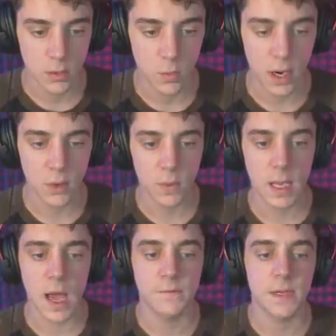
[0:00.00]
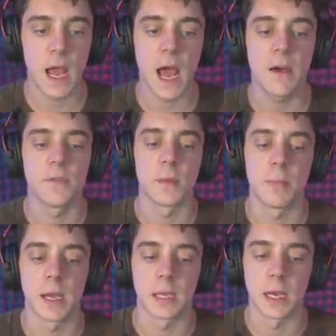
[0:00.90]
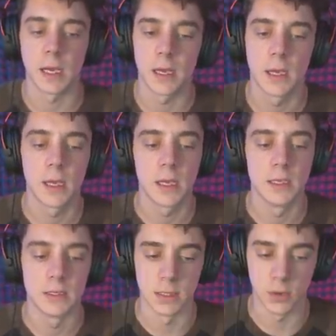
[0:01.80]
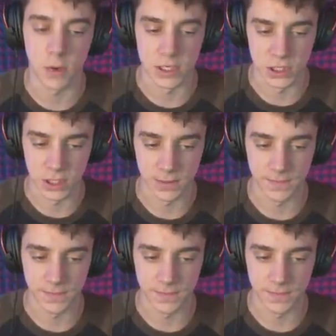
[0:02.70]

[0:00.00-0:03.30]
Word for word: Where do we have to have the picnic is the question.